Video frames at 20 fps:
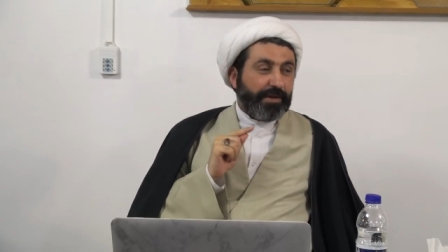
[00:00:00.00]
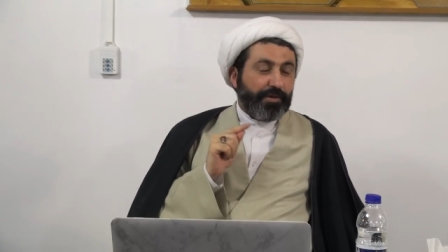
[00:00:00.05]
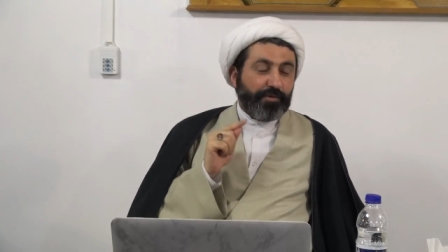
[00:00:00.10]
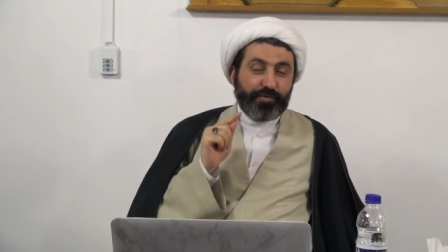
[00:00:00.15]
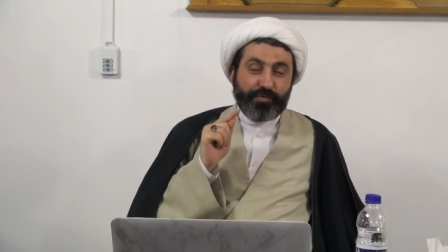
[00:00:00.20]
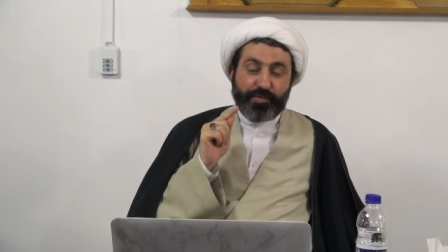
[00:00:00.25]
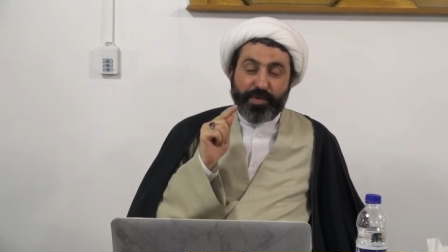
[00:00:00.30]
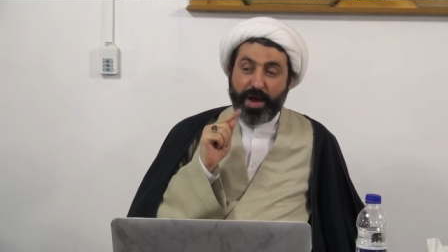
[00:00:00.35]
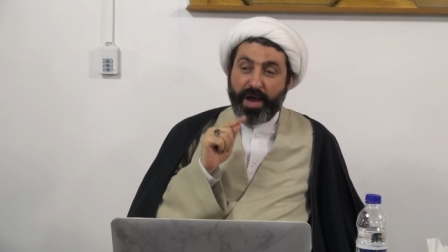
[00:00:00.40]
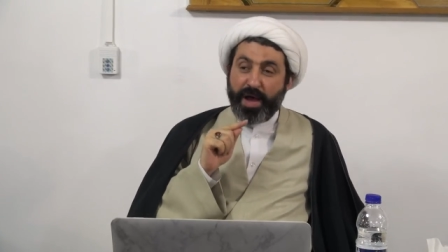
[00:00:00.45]

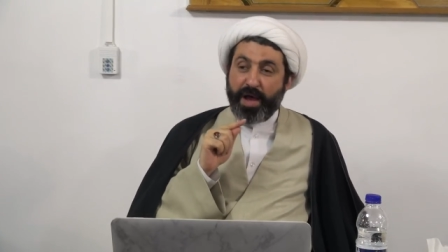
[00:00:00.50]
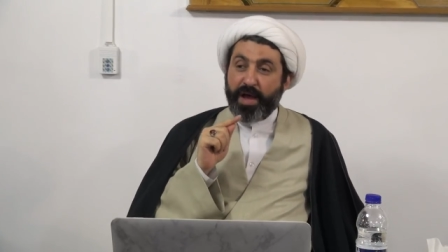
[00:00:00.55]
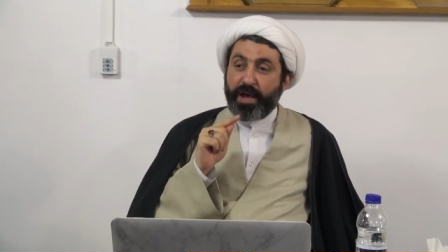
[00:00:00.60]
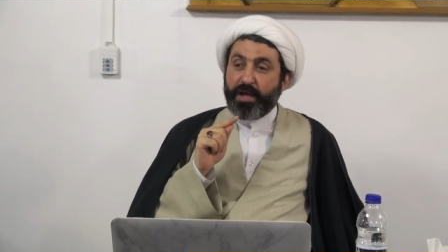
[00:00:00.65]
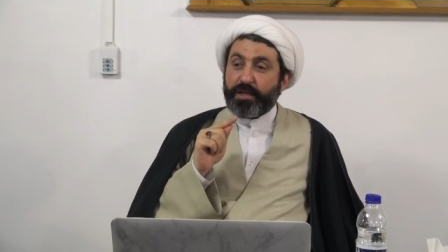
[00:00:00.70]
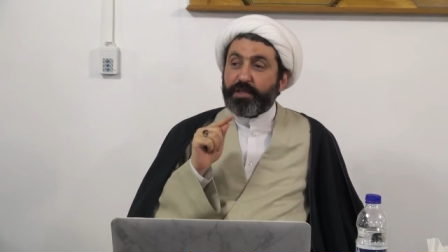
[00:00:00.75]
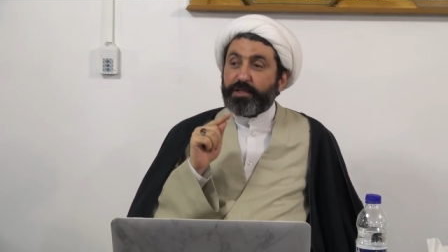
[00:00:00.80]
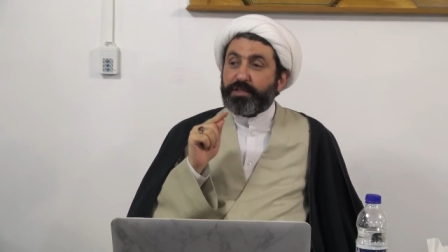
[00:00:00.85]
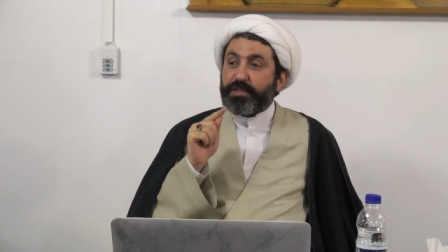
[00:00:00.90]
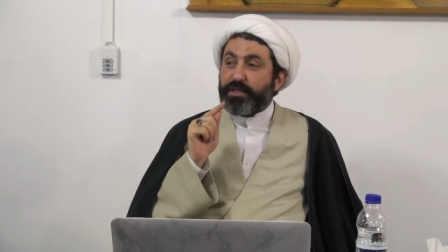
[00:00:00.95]

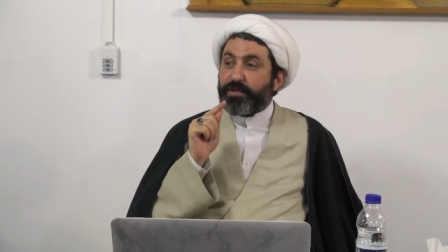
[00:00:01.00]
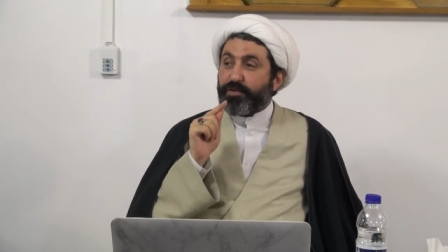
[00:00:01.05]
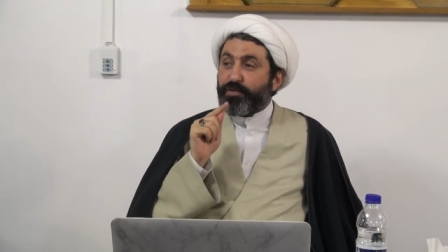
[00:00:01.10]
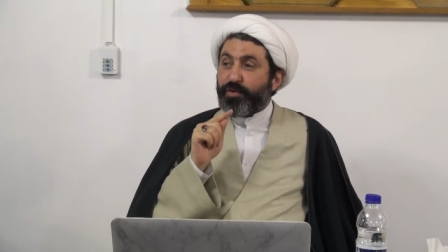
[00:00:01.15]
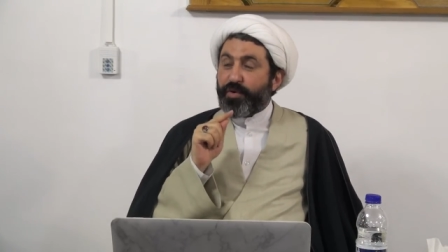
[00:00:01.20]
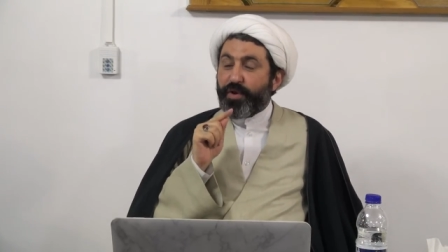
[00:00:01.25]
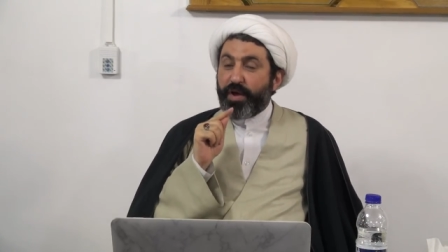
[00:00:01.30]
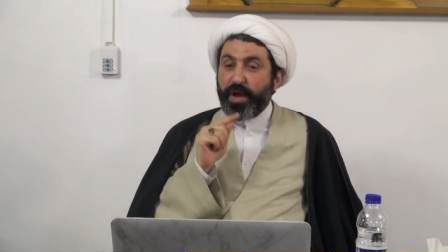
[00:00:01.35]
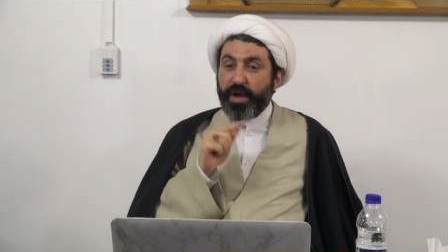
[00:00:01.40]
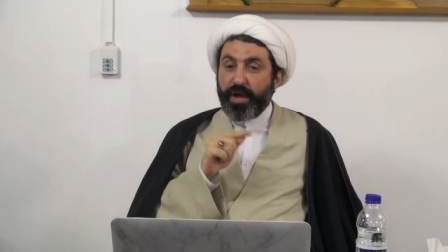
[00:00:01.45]
Why the
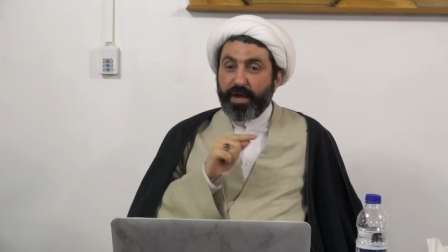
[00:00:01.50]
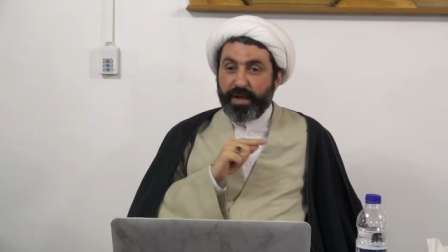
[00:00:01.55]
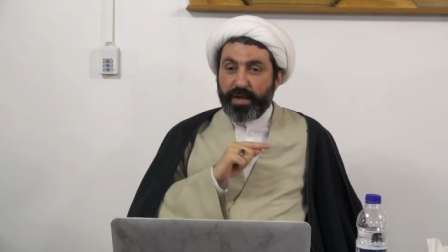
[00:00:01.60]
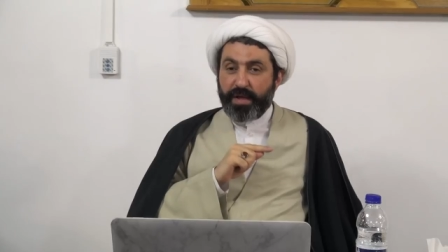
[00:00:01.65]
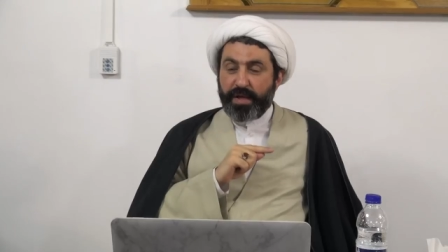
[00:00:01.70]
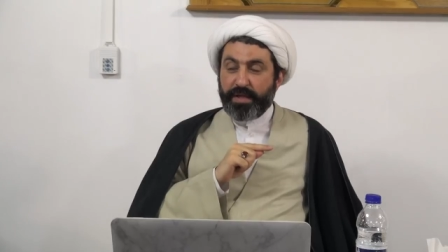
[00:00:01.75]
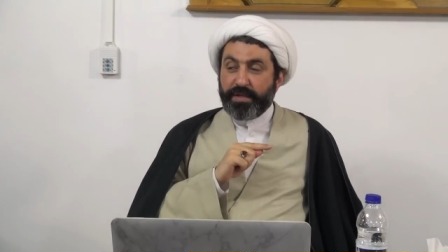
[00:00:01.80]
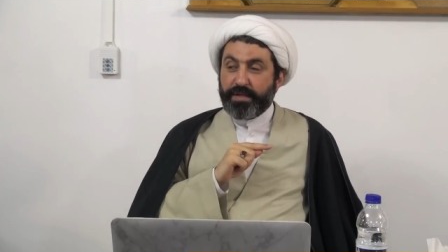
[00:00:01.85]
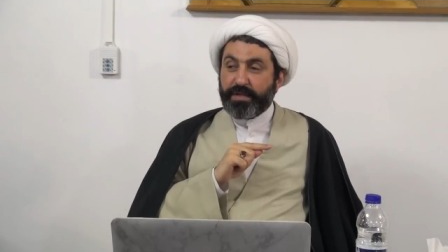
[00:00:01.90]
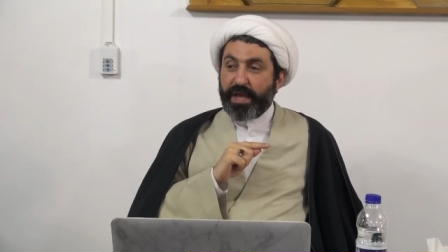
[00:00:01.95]

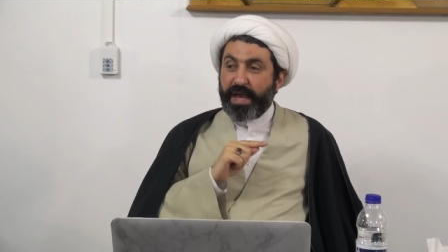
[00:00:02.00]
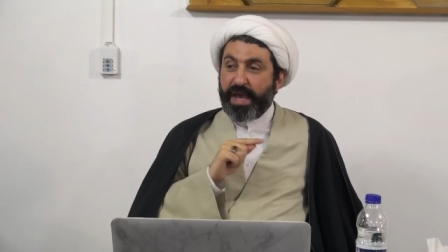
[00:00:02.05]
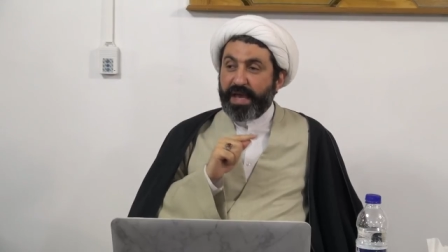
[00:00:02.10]
Quran